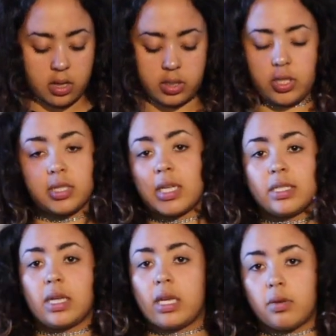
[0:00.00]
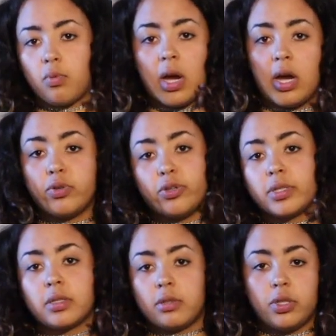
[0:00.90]
Just as wow,
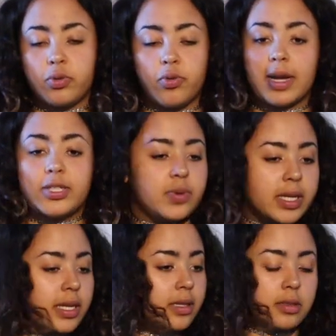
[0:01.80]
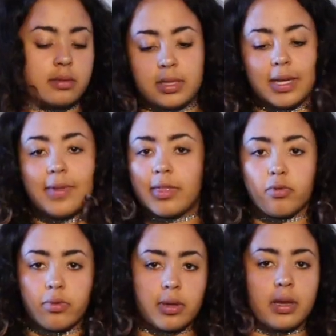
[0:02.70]
you graduated 7th
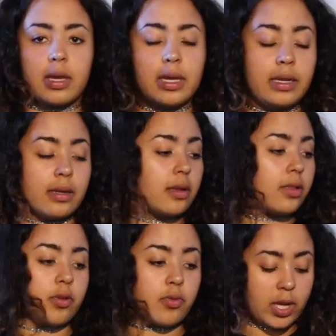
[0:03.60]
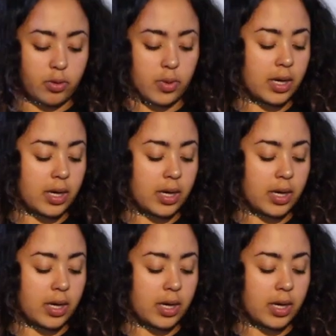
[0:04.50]
or 8th grade or